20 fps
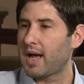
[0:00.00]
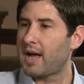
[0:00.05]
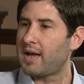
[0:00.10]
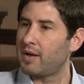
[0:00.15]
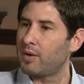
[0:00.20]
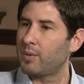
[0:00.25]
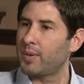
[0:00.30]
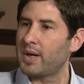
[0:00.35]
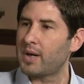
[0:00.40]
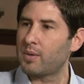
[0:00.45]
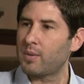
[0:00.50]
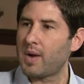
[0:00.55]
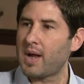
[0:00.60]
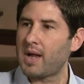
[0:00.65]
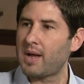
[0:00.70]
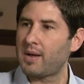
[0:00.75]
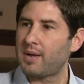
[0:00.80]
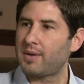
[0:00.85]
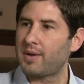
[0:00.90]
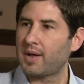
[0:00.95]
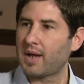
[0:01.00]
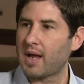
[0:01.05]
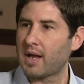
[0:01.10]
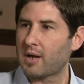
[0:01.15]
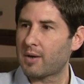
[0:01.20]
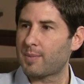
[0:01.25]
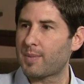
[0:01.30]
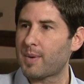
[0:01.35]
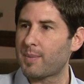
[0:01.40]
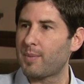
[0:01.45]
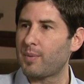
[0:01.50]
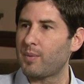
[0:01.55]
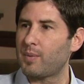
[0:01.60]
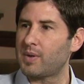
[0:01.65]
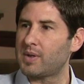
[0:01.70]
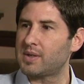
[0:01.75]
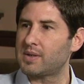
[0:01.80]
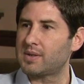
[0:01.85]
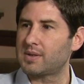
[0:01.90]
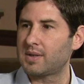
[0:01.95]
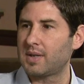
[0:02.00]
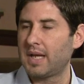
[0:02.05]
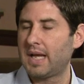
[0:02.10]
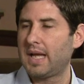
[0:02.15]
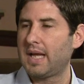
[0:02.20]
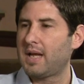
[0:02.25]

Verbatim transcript: in a weird way, the color purple was